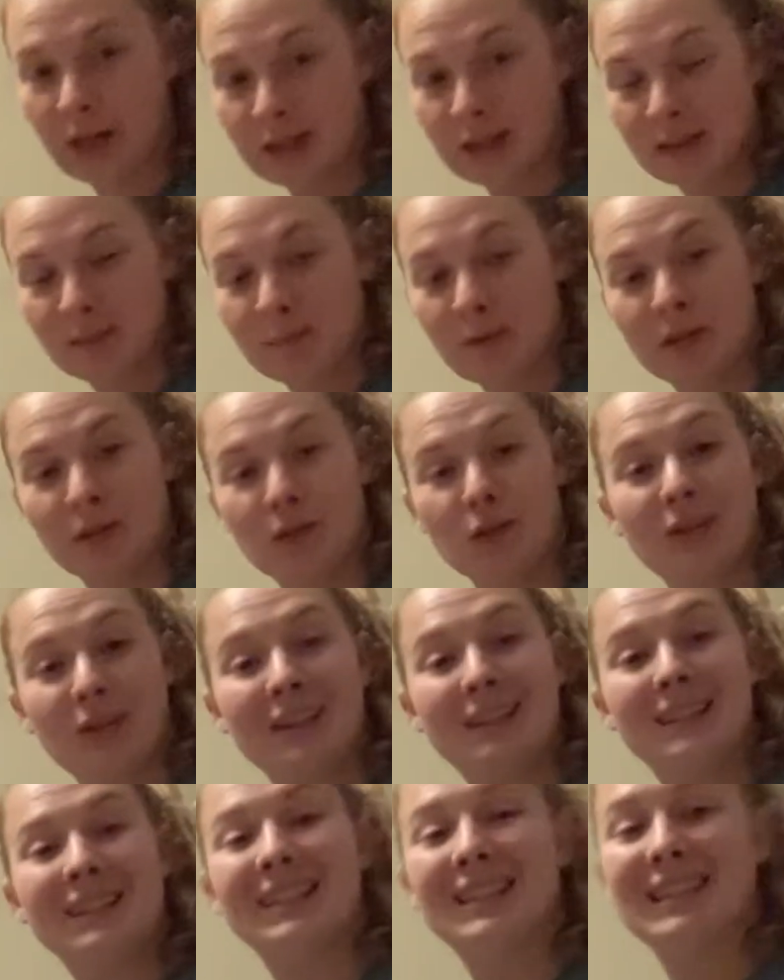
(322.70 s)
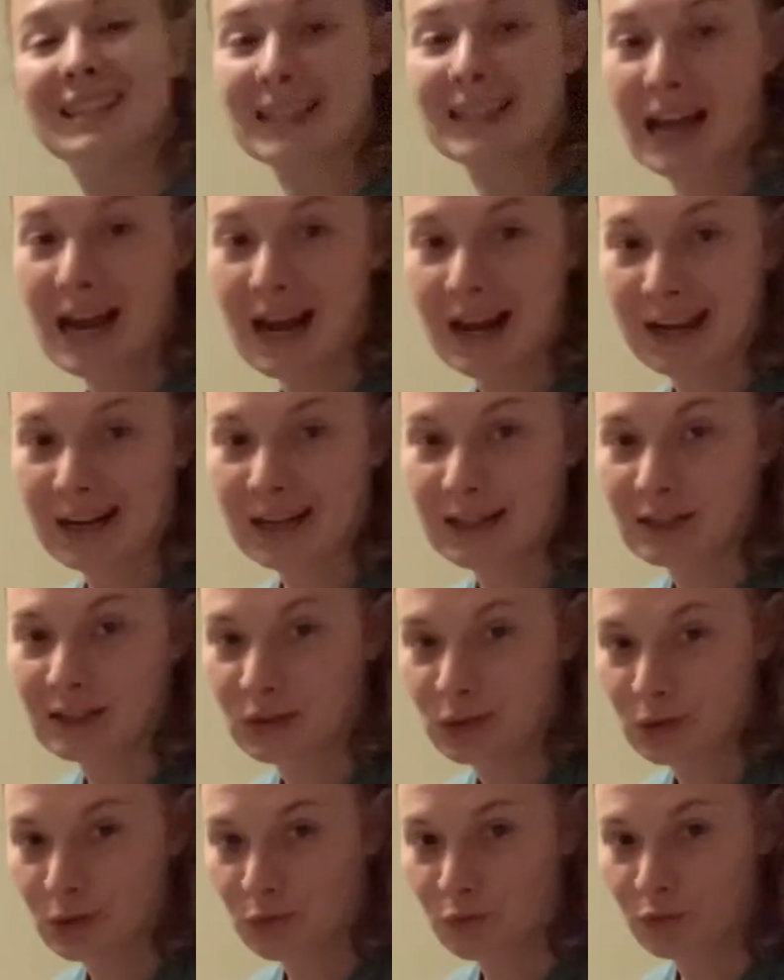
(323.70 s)
muzzle inside
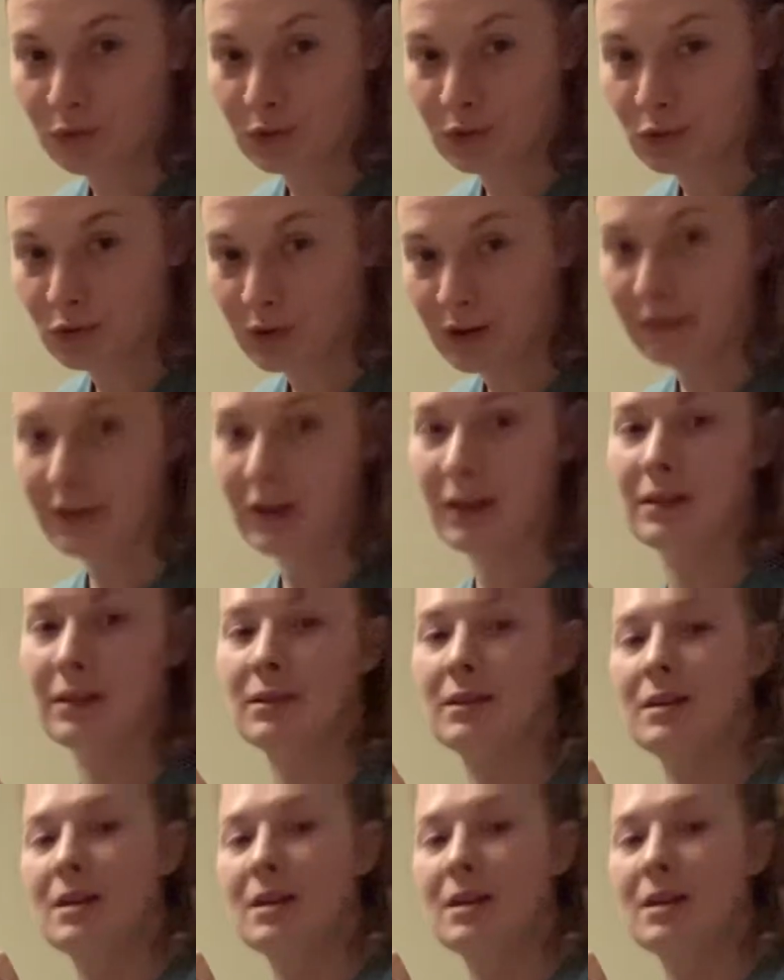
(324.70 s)
to retrieve it.